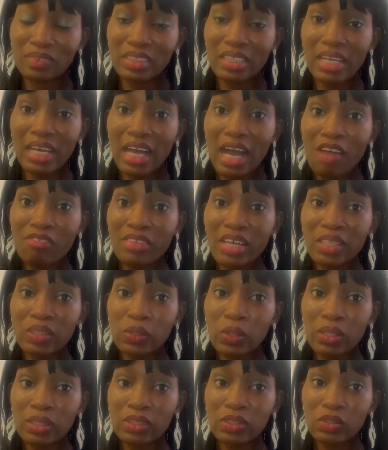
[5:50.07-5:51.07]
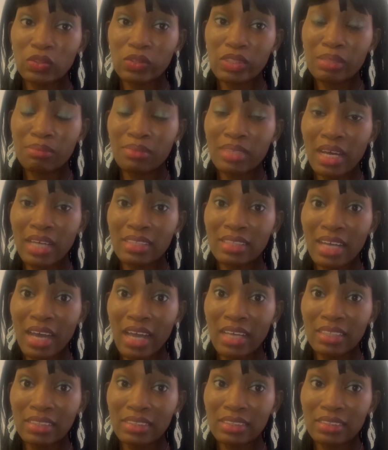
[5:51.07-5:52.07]
Like, after talking to him that
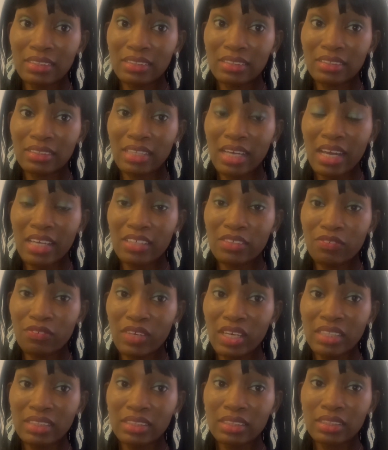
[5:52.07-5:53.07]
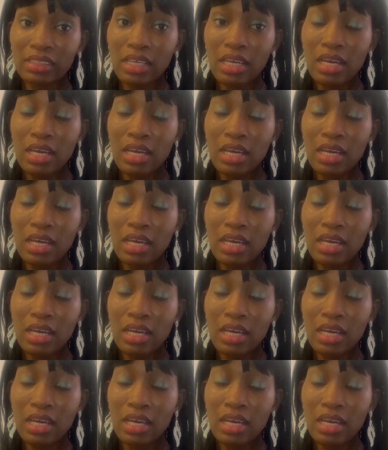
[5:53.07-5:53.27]
night in that event,